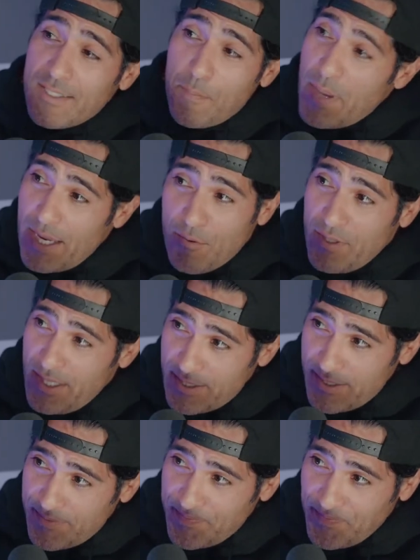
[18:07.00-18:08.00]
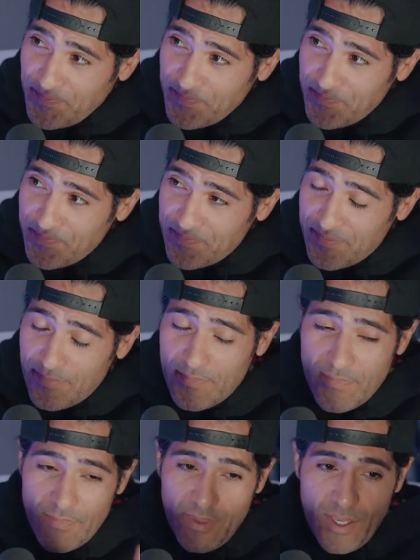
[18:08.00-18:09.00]
to paint with us.
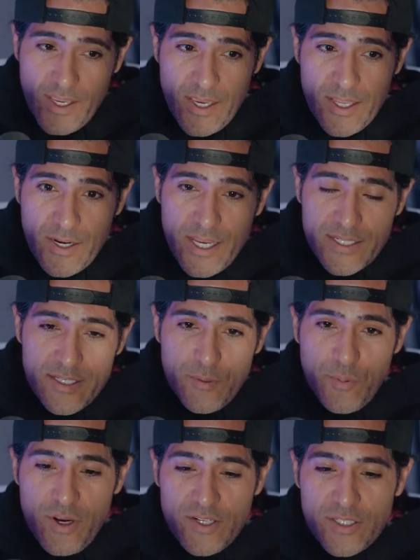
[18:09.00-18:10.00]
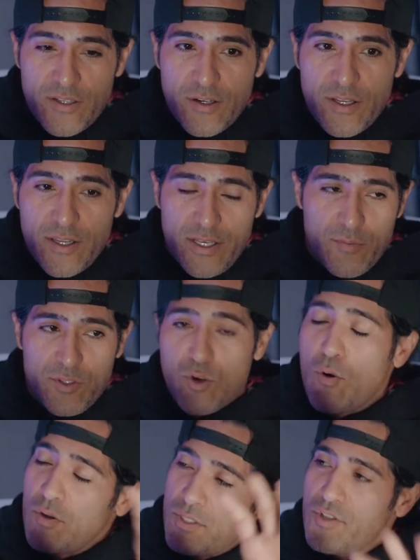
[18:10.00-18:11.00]
And I did a project called, and it was
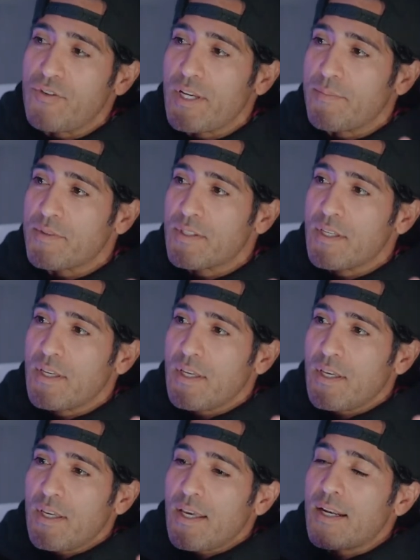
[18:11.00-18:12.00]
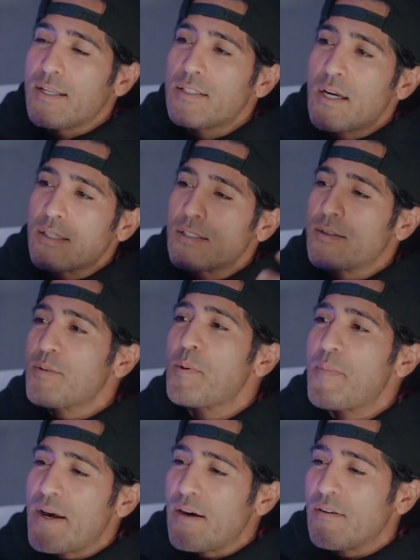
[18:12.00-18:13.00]
goals and dreams. And I talked to them
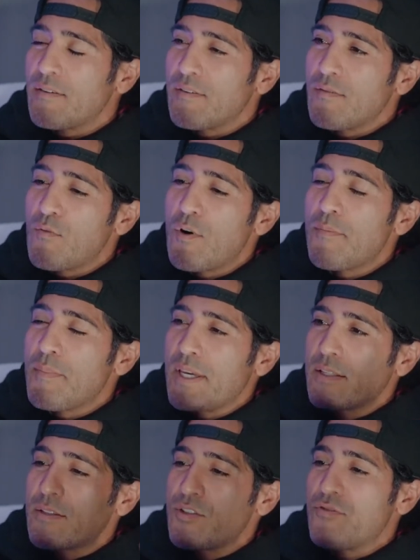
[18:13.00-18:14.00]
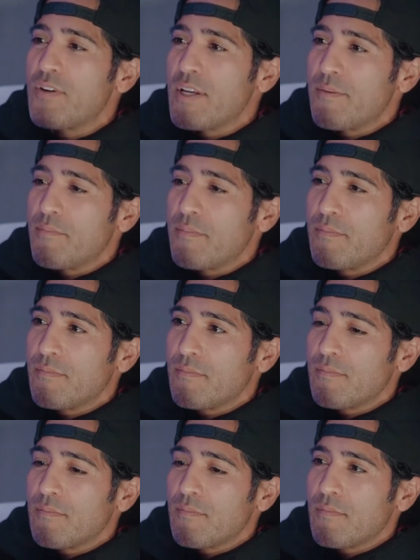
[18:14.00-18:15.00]
about what makes a dream
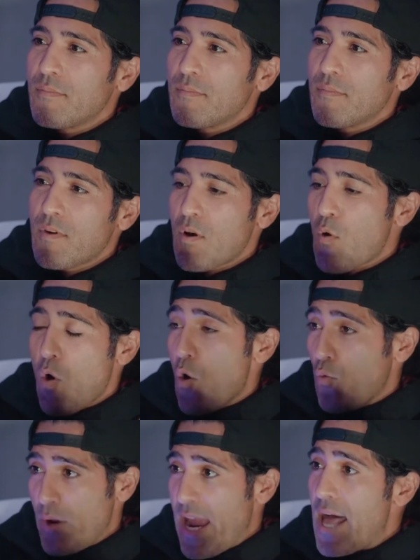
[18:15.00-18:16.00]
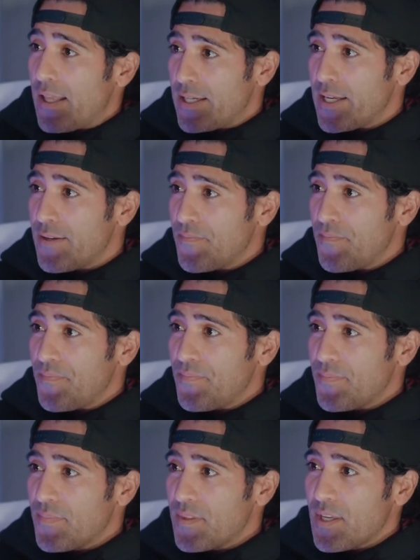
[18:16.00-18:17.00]
a reality.
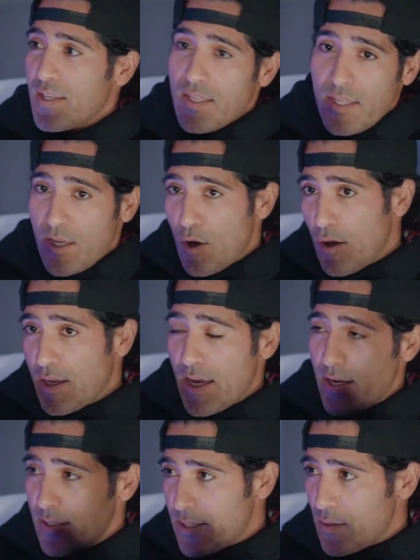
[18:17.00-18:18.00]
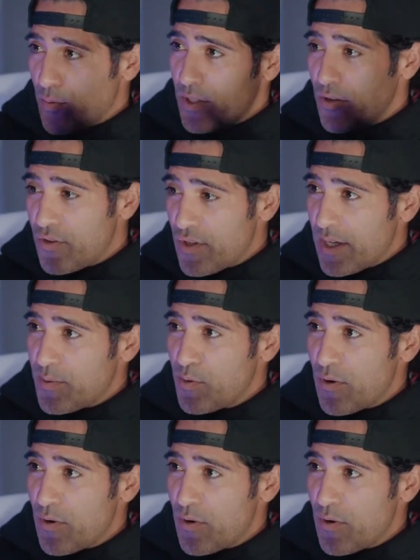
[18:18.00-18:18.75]
And then they all kind of said what their dreams